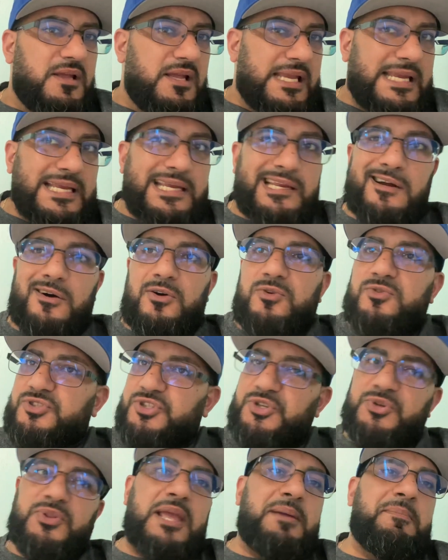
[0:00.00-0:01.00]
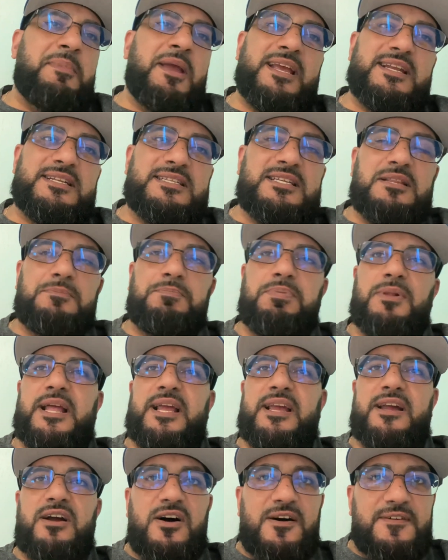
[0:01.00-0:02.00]
You know, do they make it to the
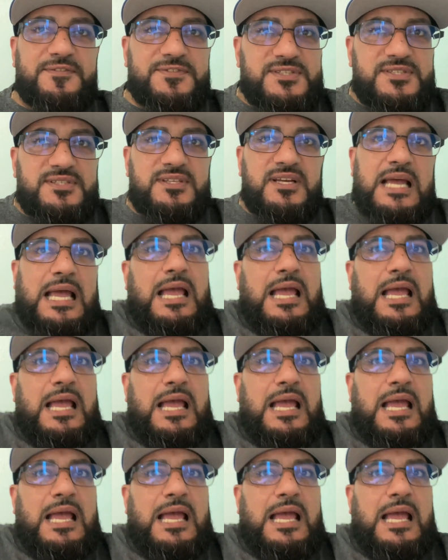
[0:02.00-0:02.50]
playoffs?